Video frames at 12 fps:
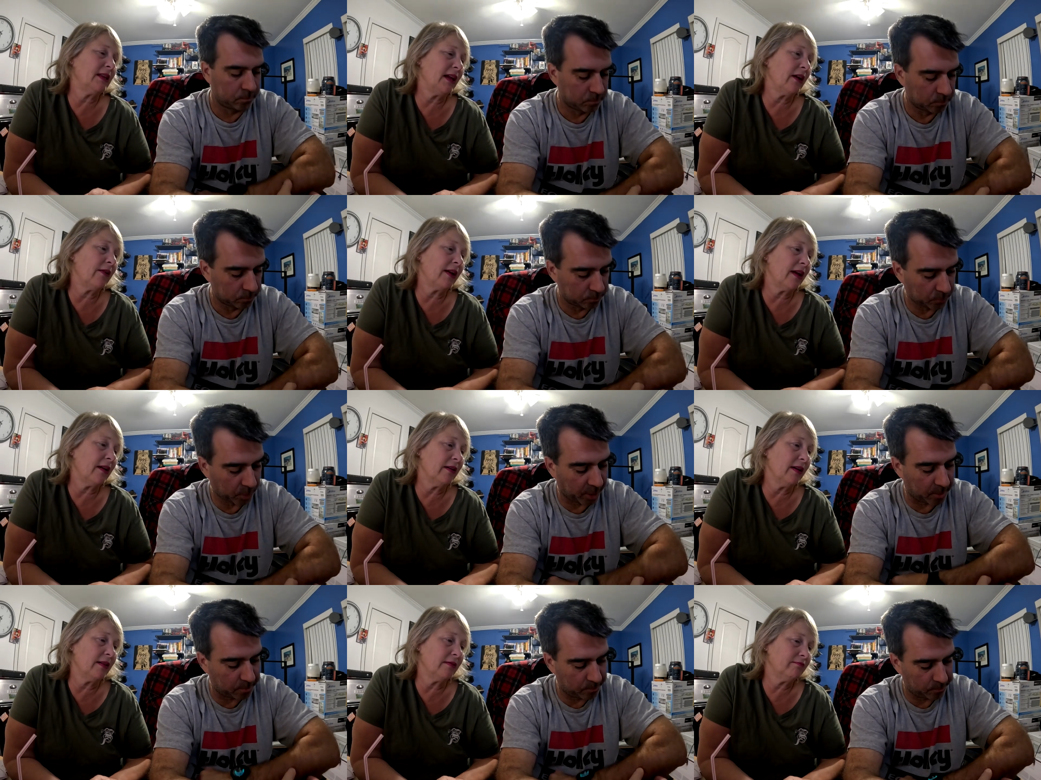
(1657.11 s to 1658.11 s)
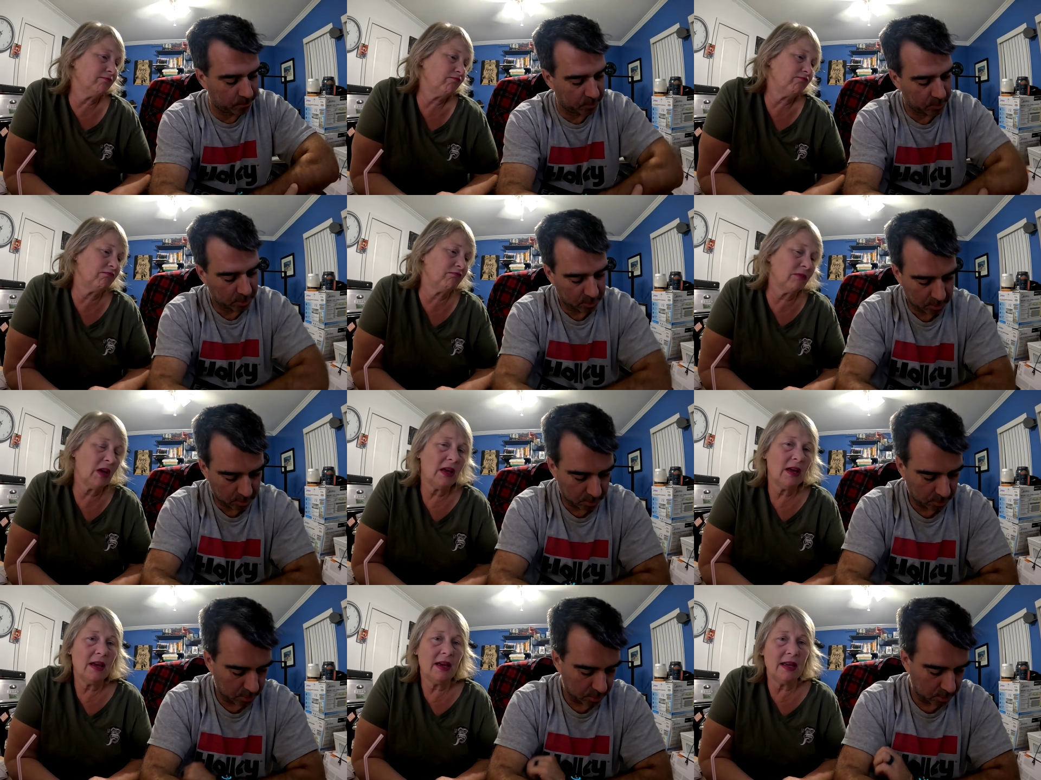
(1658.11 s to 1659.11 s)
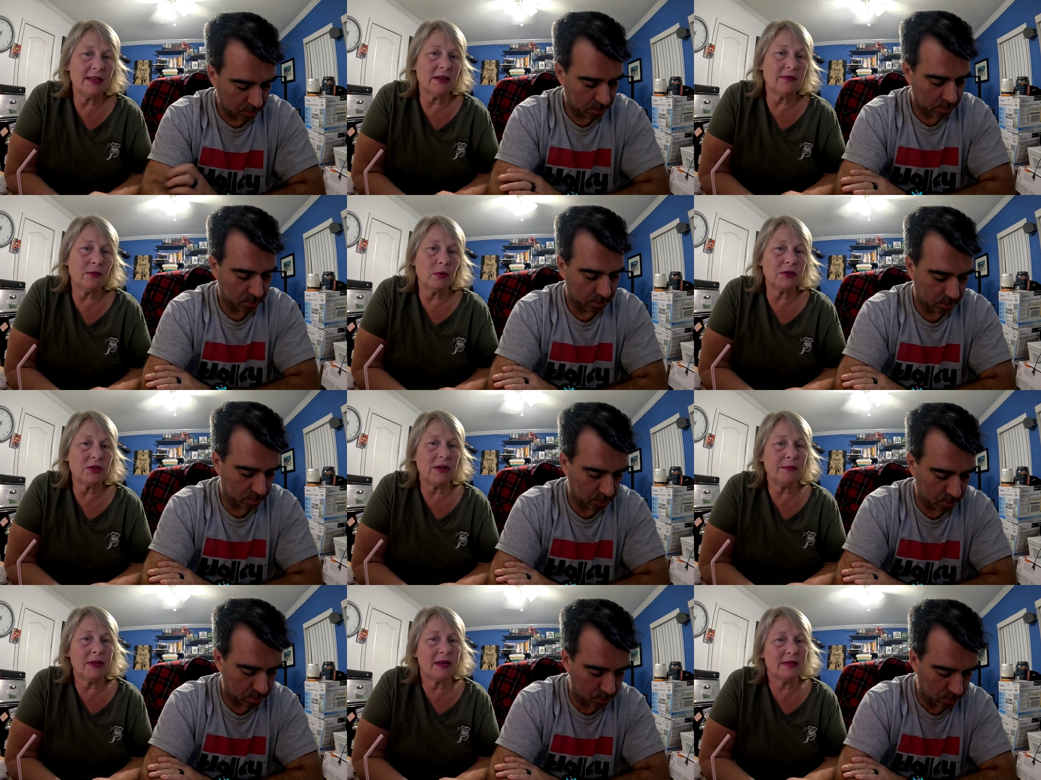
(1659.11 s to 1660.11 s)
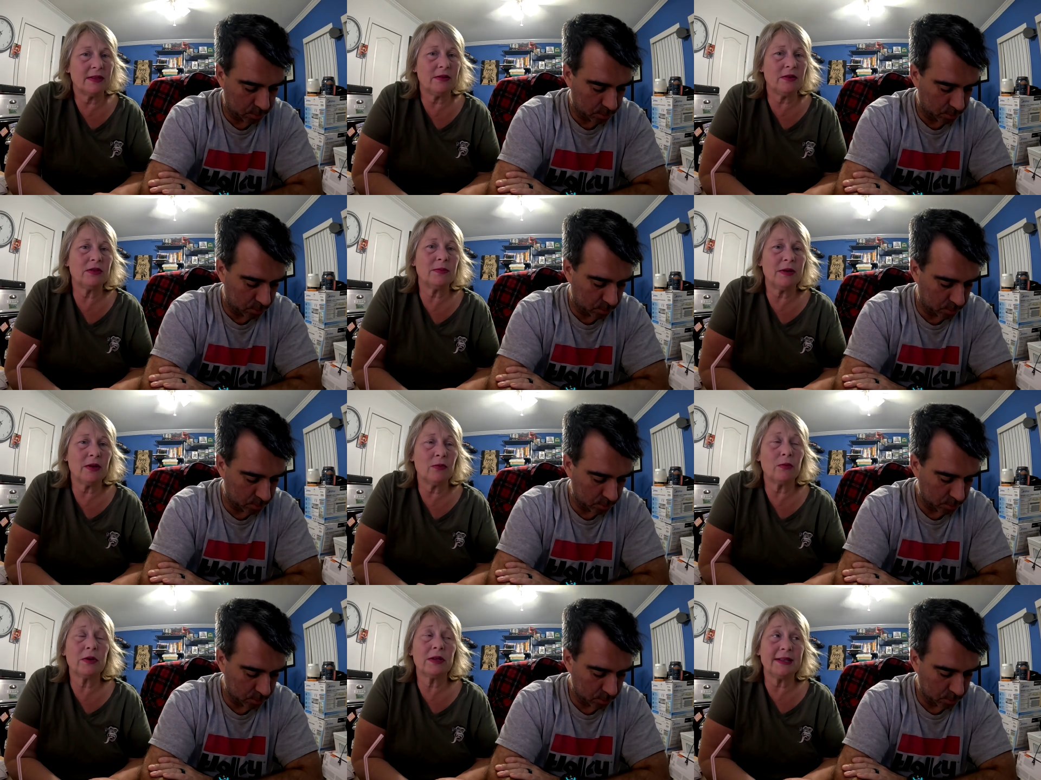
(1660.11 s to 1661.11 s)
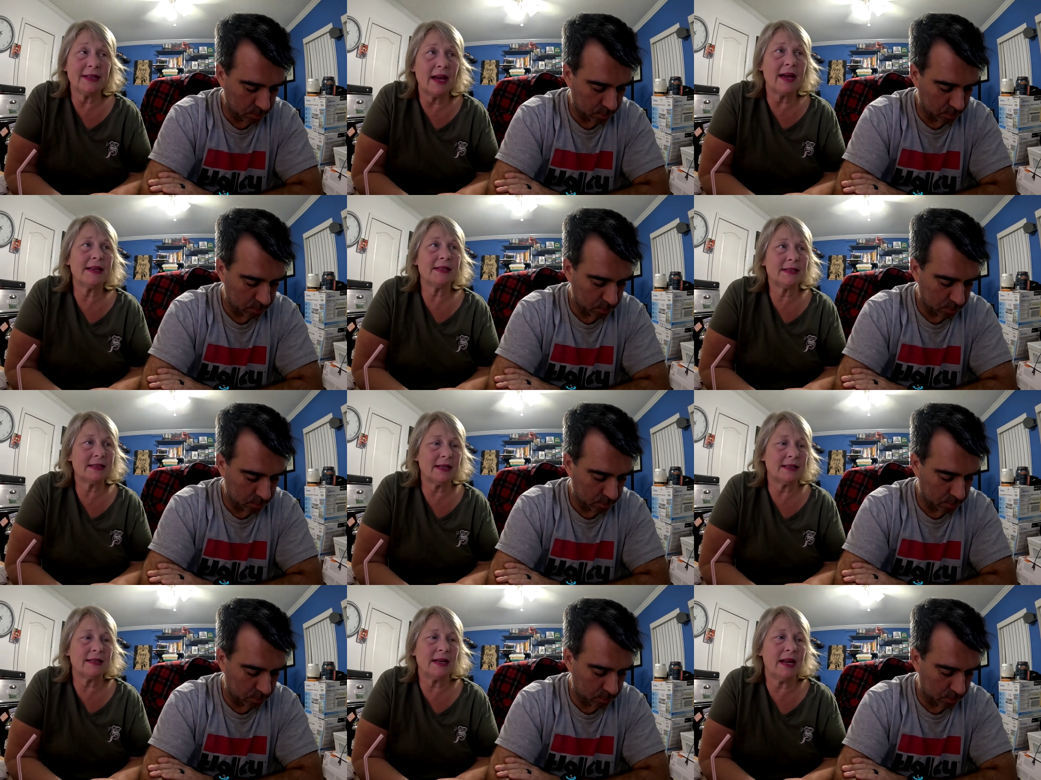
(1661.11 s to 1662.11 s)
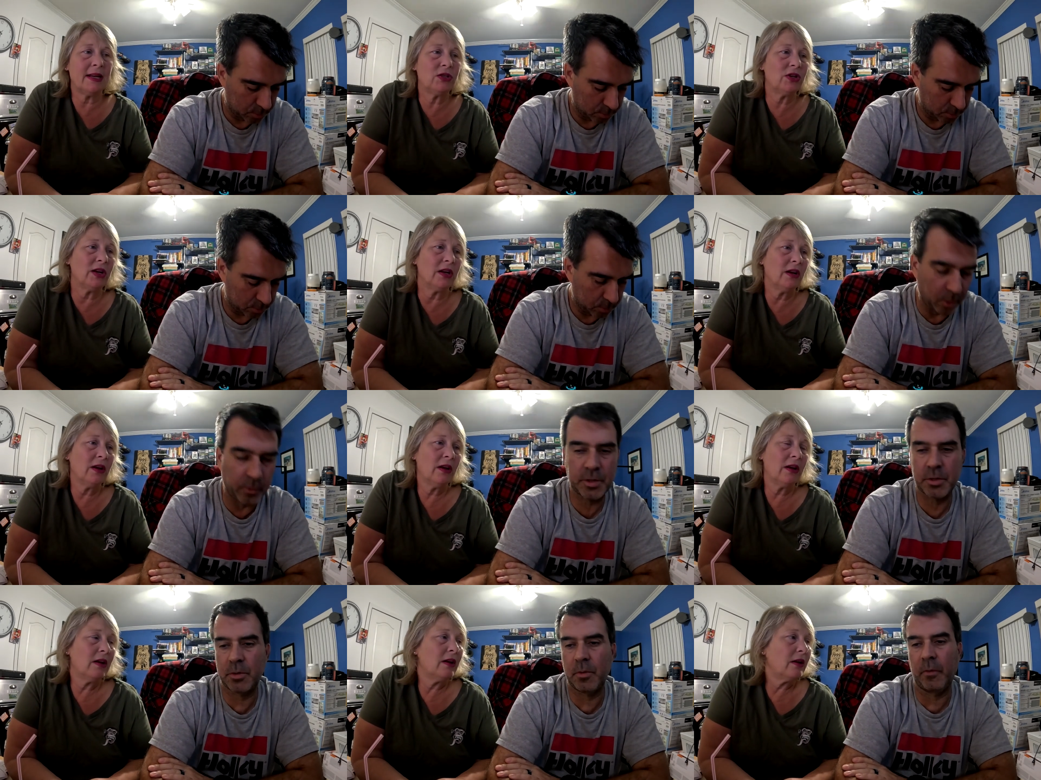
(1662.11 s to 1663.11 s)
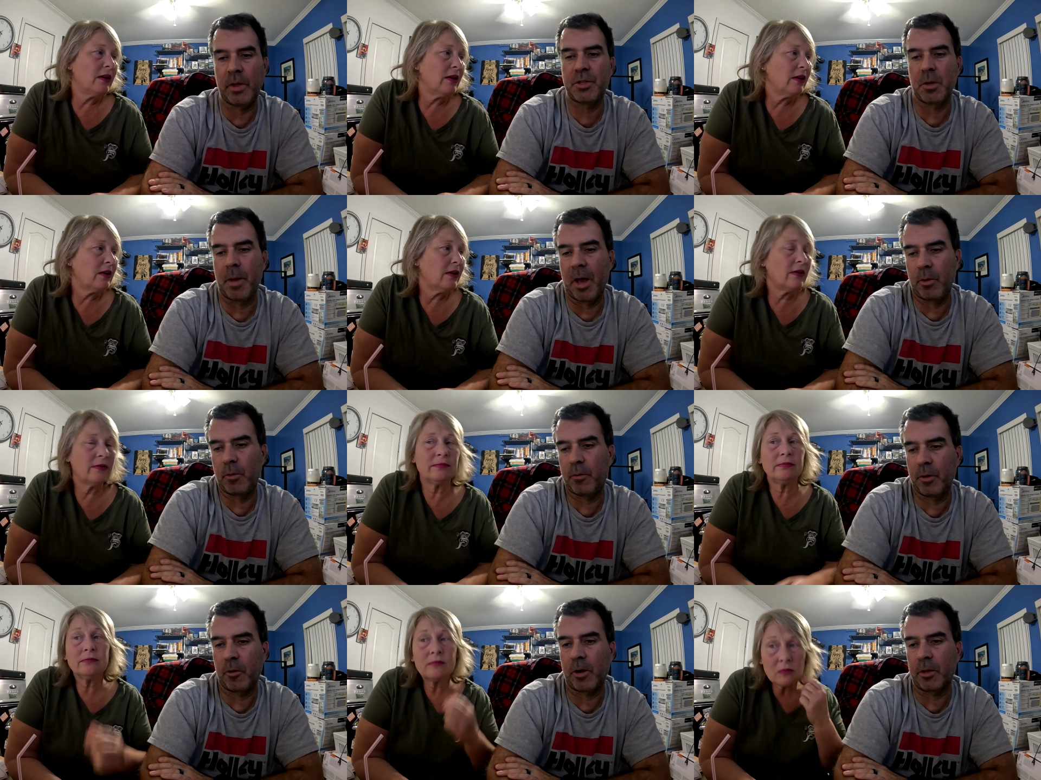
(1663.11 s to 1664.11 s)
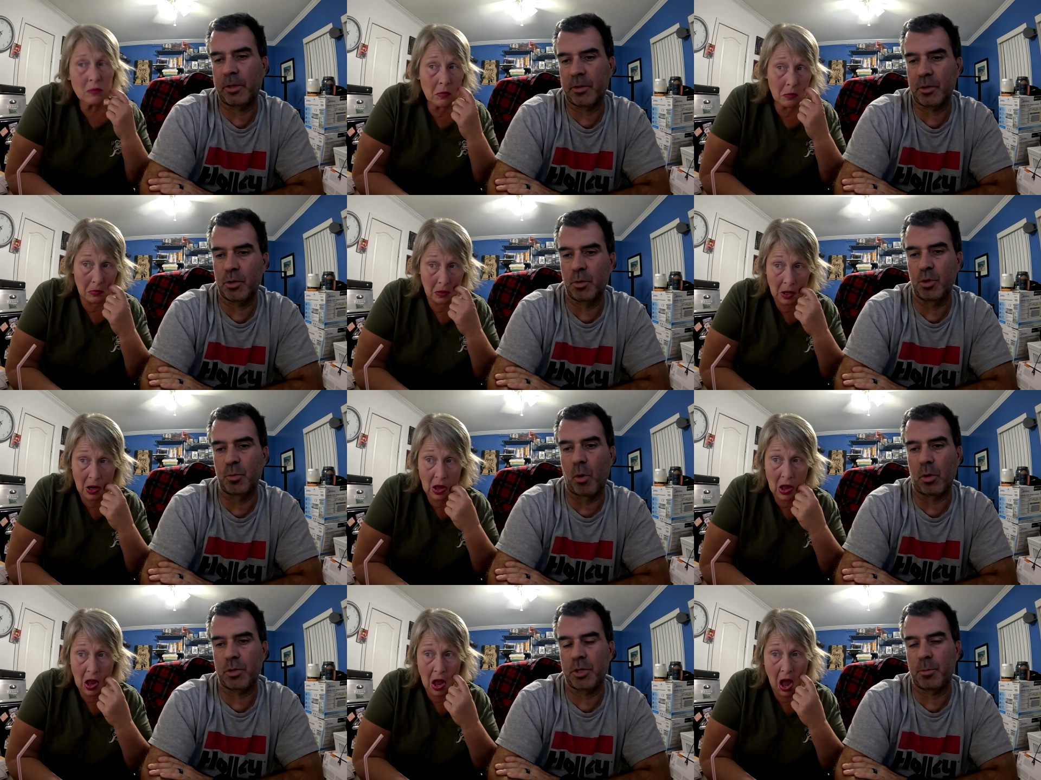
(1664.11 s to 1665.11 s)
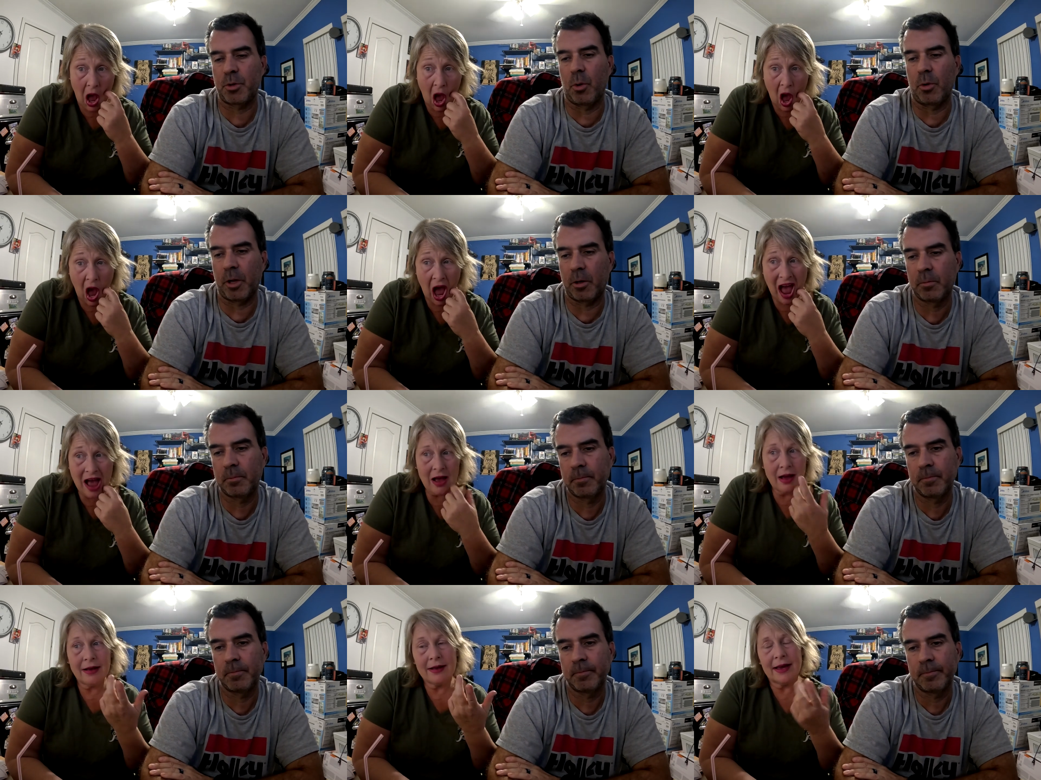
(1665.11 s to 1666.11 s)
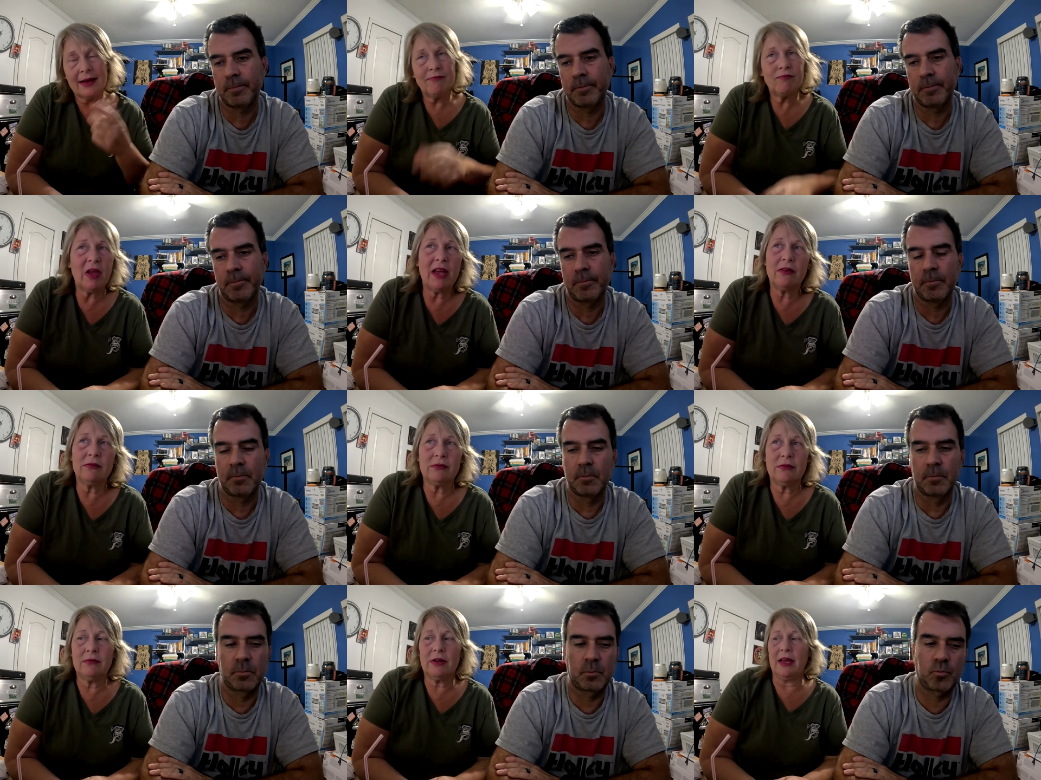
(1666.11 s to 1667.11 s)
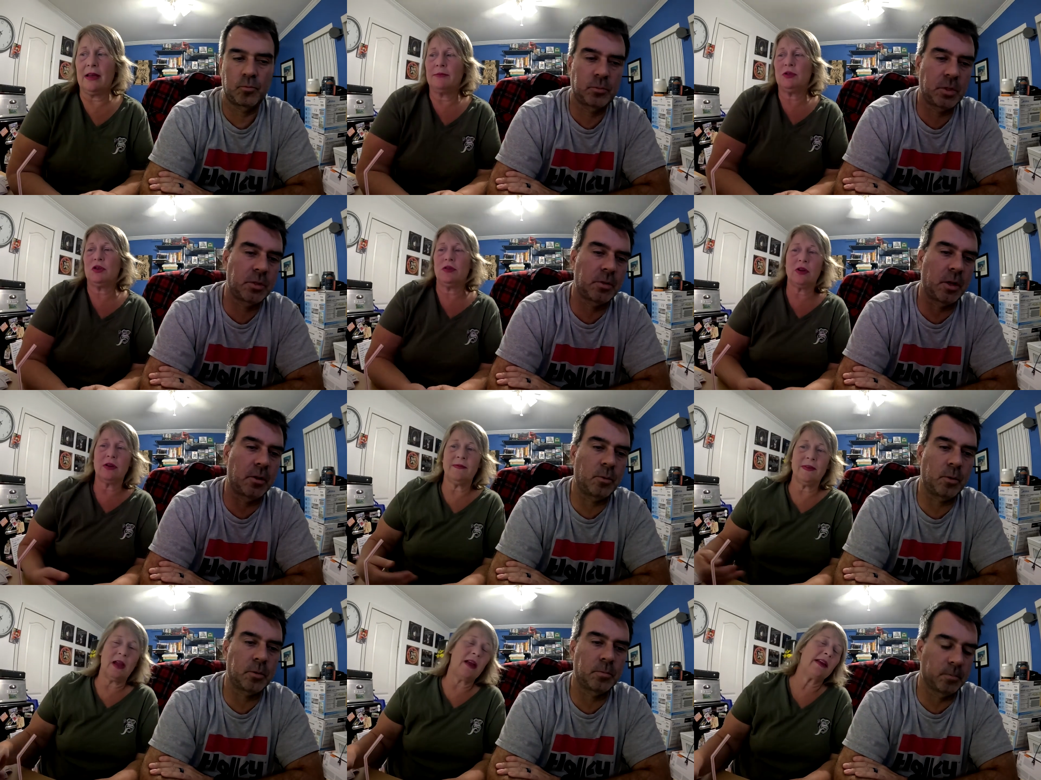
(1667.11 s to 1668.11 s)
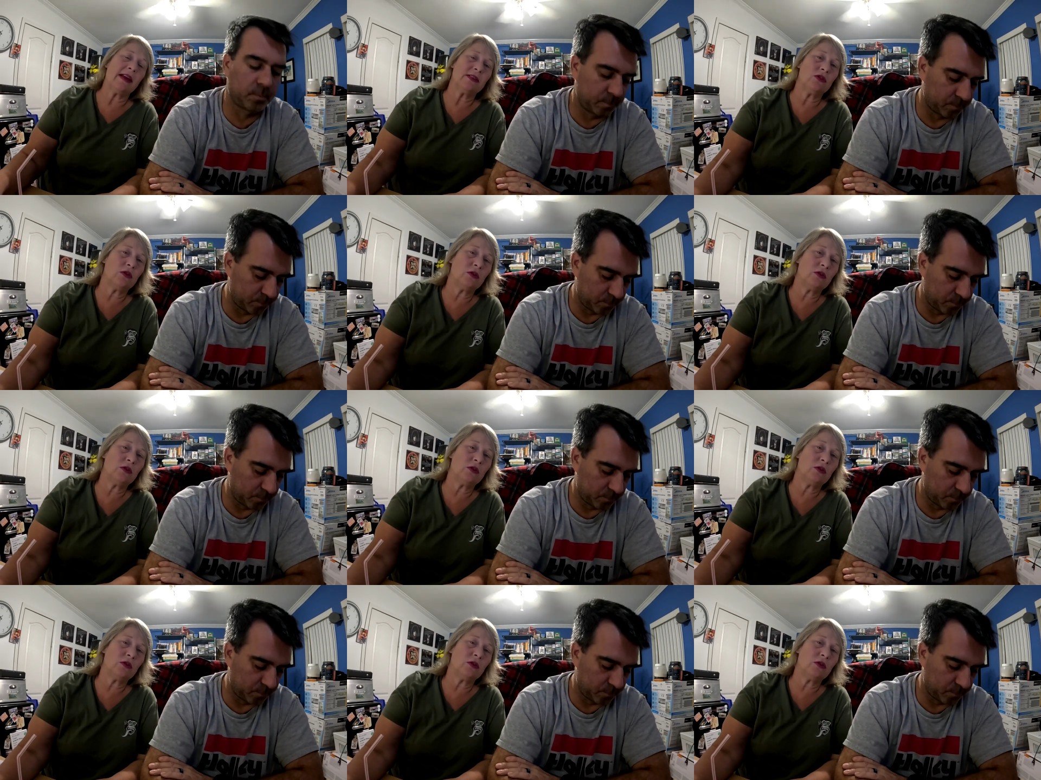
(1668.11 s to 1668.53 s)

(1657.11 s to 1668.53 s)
Speaker 1: the area yeah. and it's unfortunate because it used to be a really nice destination.
Speaker 2: Well, unless unless somehow you figure out that there's two small ships going there. Yeah,
Speaker 1: I don't. Yeah, I'm sure you could. Fig- I guess you